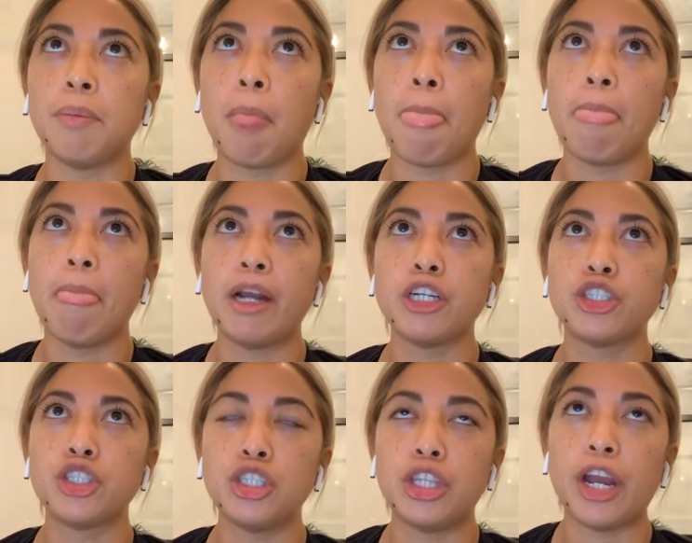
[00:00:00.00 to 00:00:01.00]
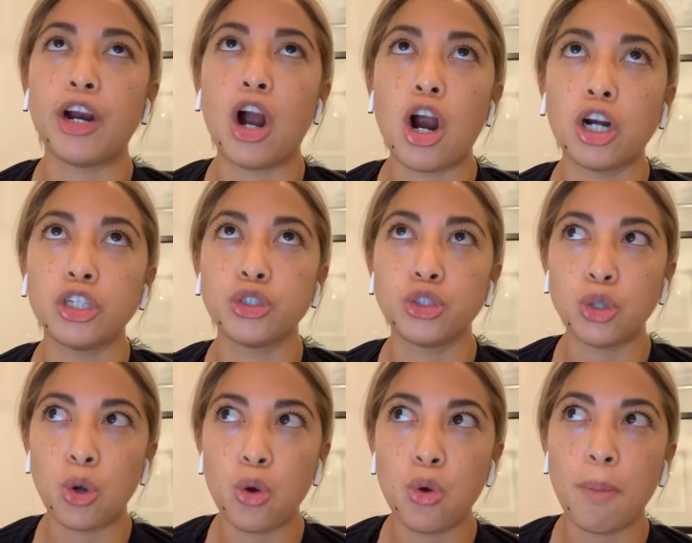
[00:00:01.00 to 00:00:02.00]
there are
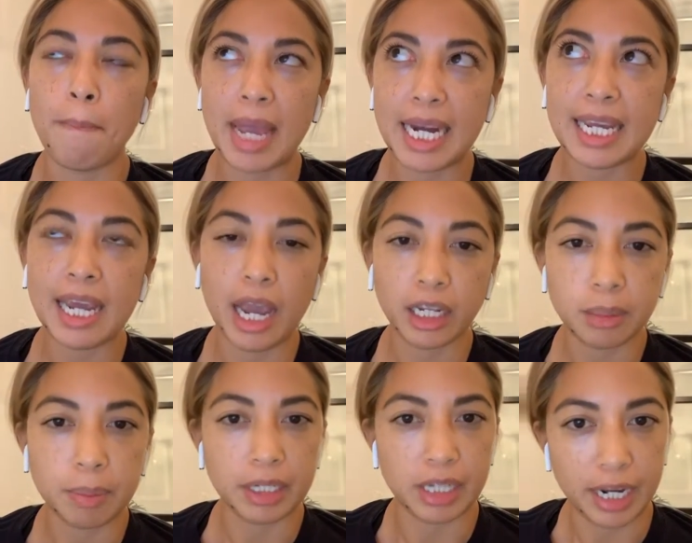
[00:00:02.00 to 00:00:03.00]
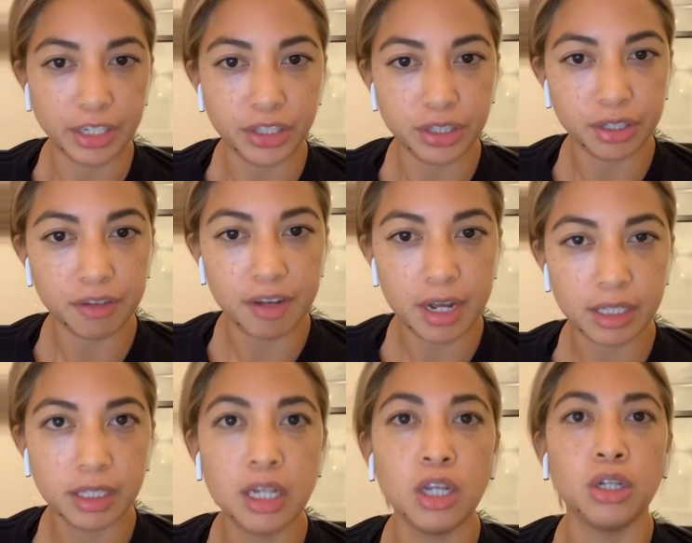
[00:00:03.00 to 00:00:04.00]
so many expectations of us
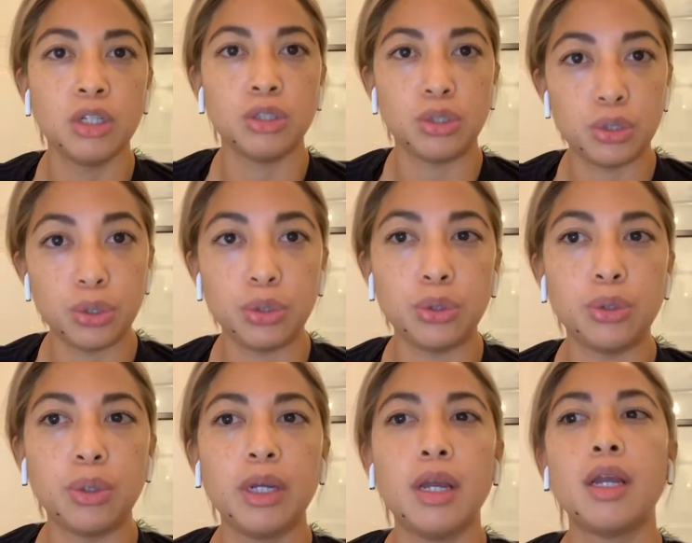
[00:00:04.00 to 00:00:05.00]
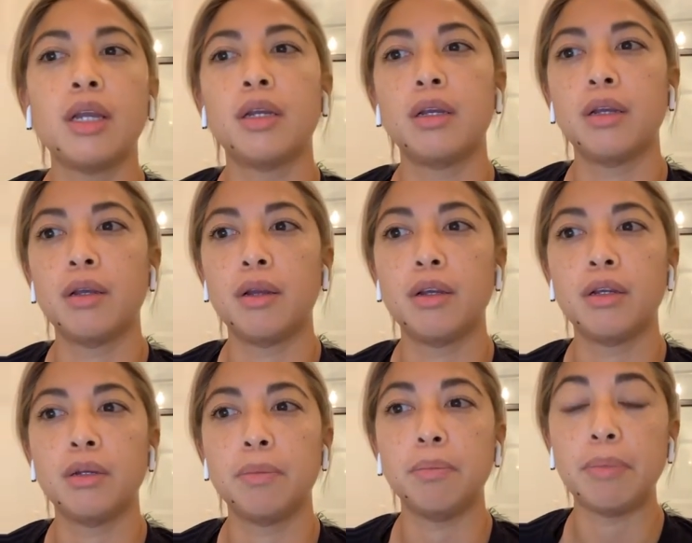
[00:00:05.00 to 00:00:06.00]
to
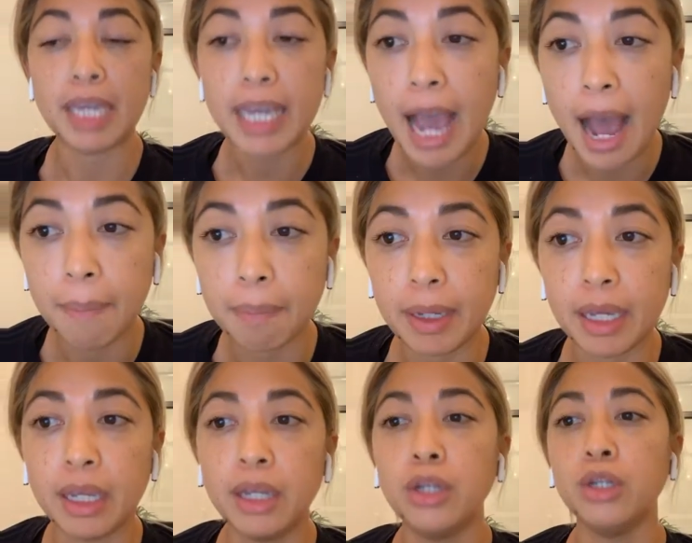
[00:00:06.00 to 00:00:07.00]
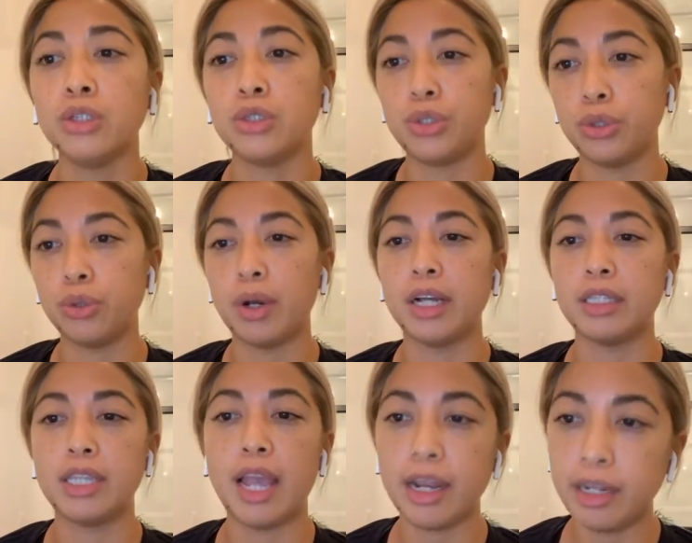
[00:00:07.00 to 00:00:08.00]
be happy, to
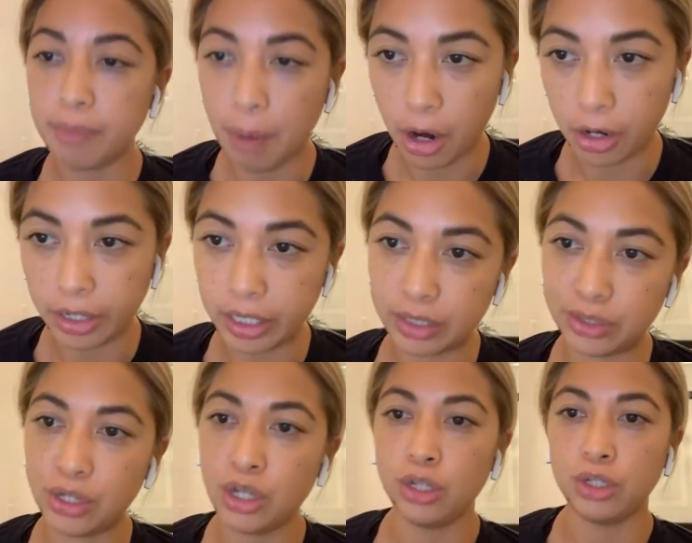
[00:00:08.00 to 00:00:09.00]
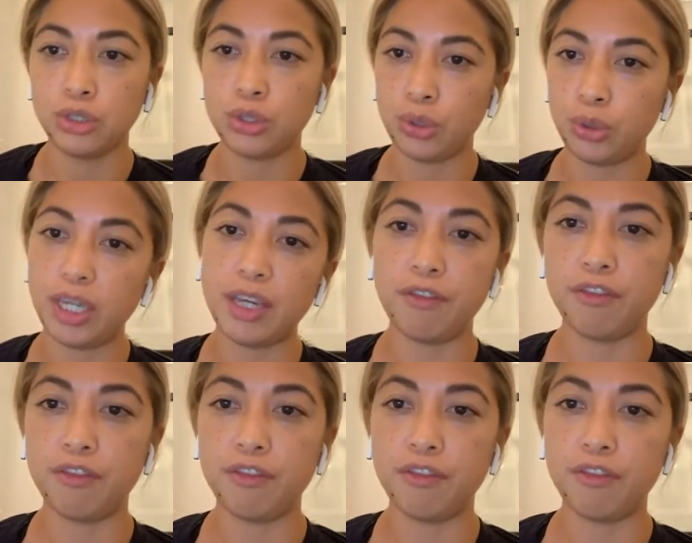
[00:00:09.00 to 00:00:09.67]
attend parties, to give